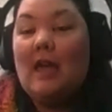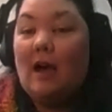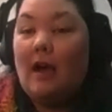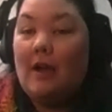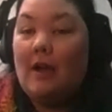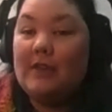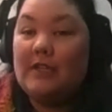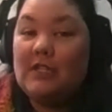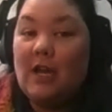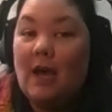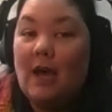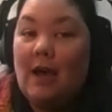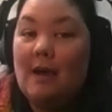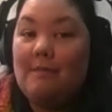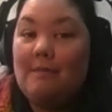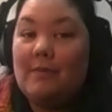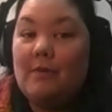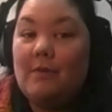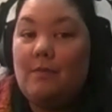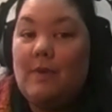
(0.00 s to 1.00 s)
On the
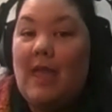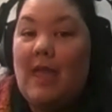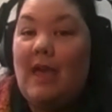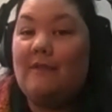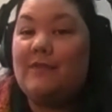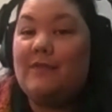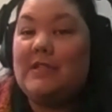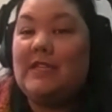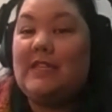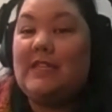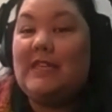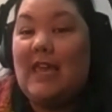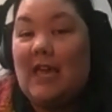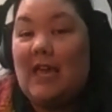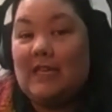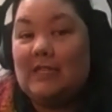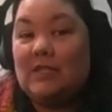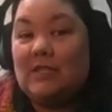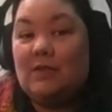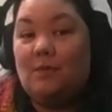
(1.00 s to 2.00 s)
top, we have to
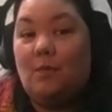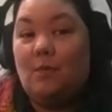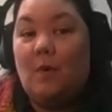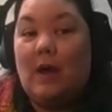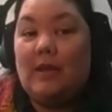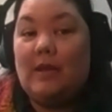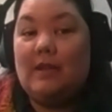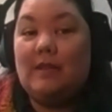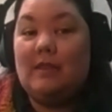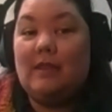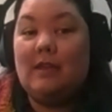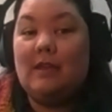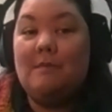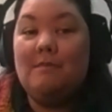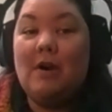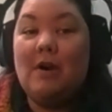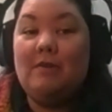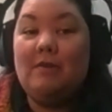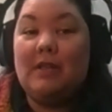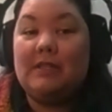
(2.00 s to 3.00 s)
guess what the
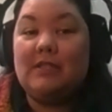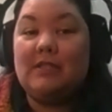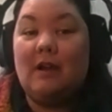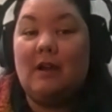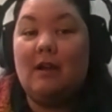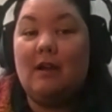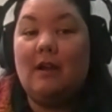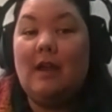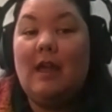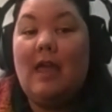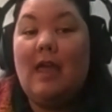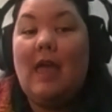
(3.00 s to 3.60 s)
components are.